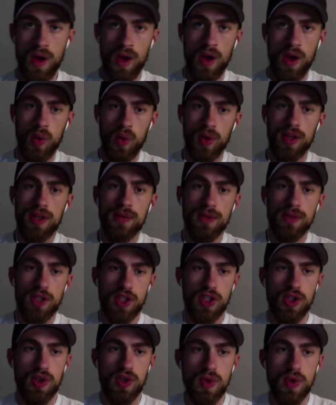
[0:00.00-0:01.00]
Welcome
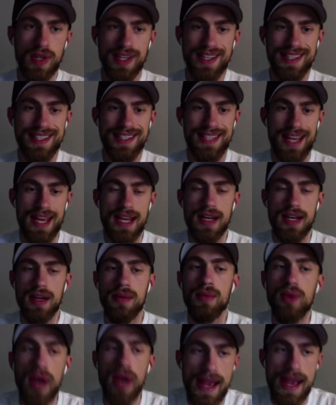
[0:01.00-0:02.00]
to day
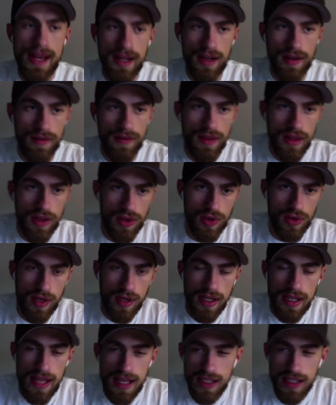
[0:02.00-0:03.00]
number 8 of the
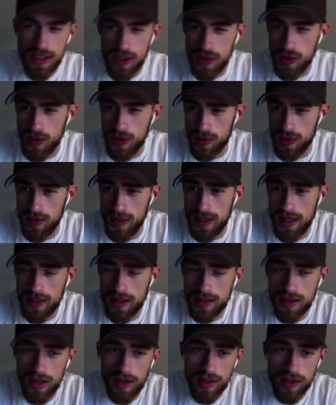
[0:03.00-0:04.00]
30 days to
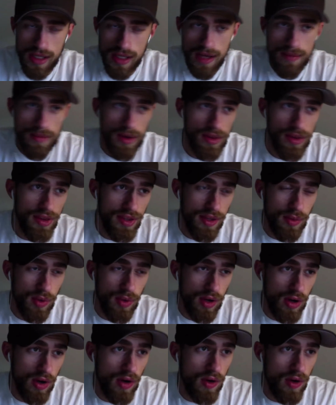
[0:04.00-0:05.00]
$3,000 in monthly
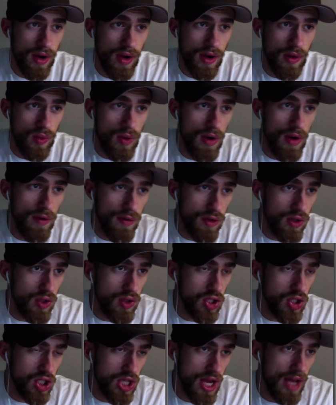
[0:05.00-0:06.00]
recurring revenue
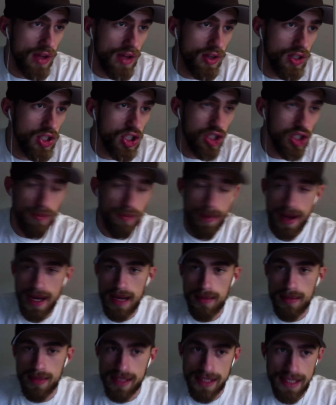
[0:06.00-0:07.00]
challenge. My
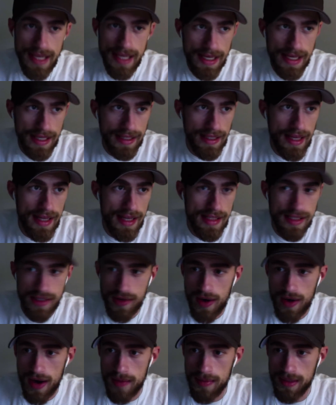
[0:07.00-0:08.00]
name is Nick. Last
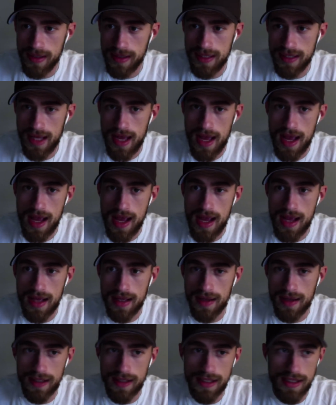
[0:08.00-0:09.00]
year I built a
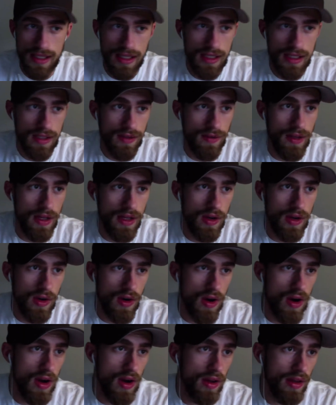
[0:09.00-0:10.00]

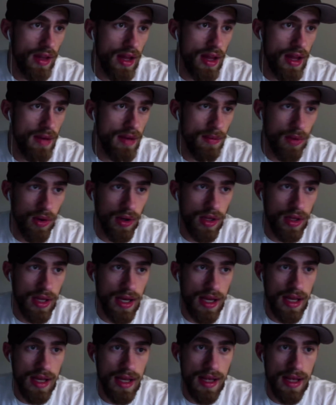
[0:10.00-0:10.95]
6-figure online marketing